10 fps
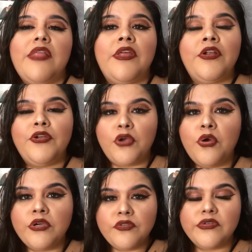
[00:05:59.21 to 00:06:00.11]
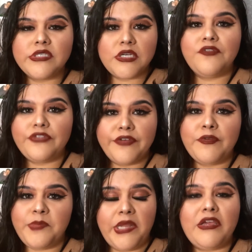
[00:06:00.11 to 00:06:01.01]
that are going through a self-love
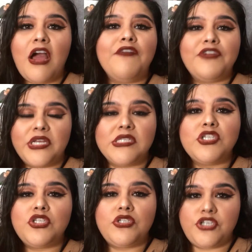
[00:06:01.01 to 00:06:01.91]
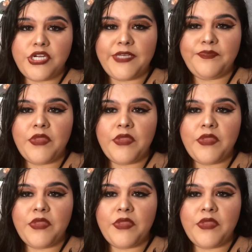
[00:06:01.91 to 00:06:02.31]
and body confidence journey.